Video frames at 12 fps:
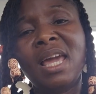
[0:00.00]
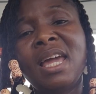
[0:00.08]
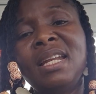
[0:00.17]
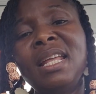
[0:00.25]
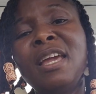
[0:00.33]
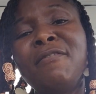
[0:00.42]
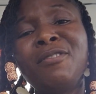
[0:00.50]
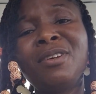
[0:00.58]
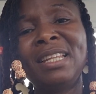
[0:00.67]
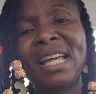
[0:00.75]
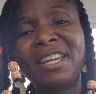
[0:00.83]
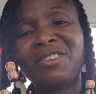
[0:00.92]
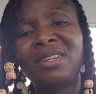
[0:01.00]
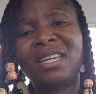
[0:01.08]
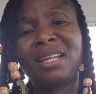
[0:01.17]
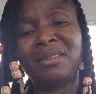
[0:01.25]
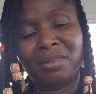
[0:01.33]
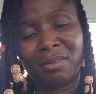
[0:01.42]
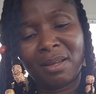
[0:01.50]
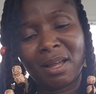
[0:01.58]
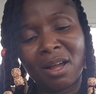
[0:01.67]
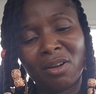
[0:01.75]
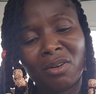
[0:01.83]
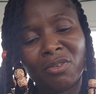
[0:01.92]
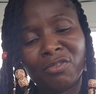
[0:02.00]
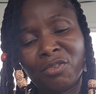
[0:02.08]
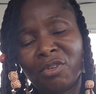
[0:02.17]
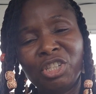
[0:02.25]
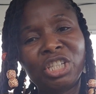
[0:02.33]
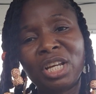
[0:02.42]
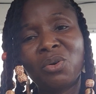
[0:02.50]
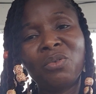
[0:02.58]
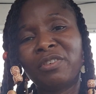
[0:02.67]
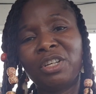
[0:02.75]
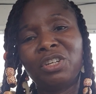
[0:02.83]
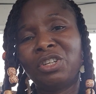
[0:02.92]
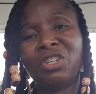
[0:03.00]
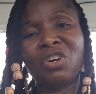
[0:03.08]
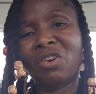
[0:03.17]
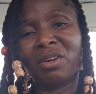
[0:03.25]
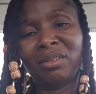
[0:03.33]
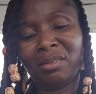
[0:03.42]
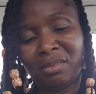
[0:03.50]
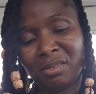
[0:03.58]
And if you like, you can crochet over your yarn.